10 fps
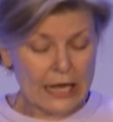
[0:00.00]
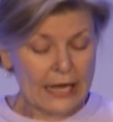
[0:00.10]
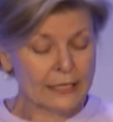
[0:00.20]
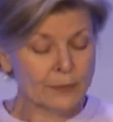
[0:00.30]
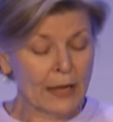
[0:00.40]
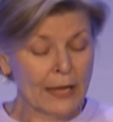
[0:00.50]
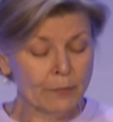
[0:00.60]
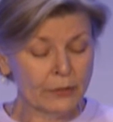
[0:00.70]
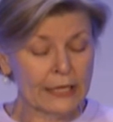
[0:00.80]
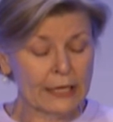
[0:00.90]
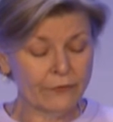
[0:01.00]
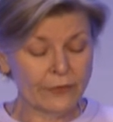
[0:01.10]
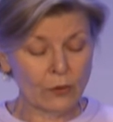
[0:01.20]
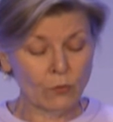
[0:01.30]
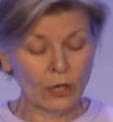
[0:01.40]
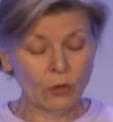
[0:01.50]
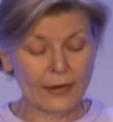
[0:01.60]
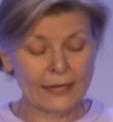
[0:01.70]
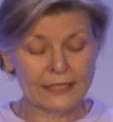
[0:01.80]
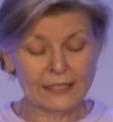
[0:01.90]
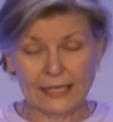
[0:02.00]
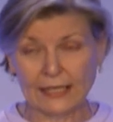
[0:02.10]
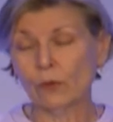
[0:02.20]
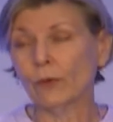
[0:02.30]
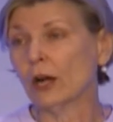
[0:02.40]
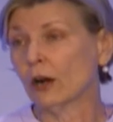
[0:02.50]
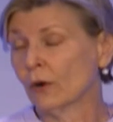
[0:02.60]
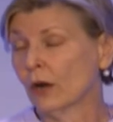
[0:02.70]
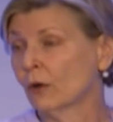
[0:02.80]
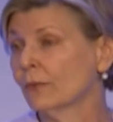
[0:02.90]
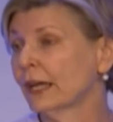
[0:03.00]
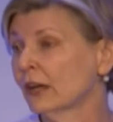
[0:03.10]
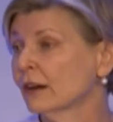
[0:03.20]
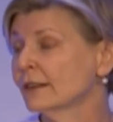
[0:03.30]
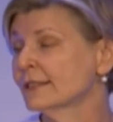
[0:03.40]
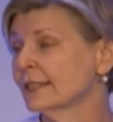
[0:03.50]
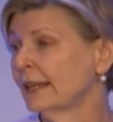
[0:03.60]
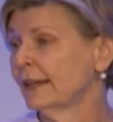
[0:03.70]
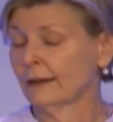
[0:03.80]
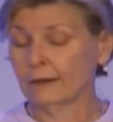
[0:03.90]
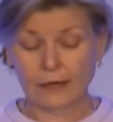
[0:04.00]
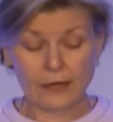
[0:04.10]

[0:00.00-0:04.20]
It's my belief that we're going to see, that we already are seeing,